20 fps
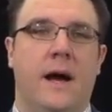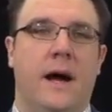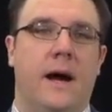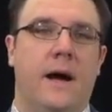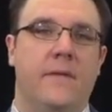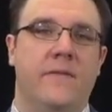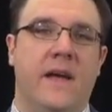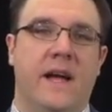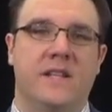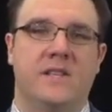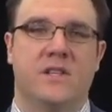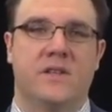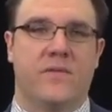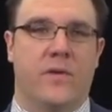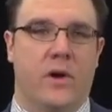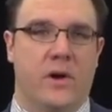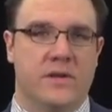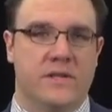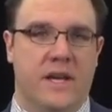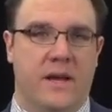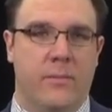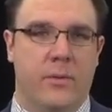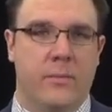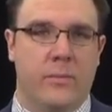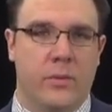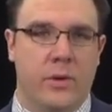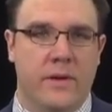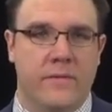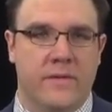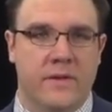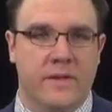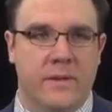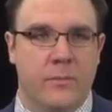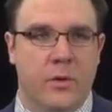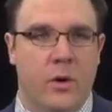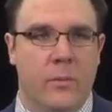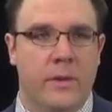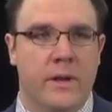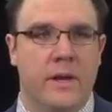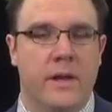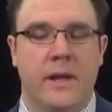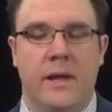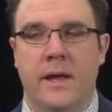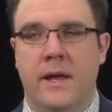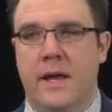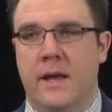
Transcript: Uh, that's as far as I've been briefed at the moment.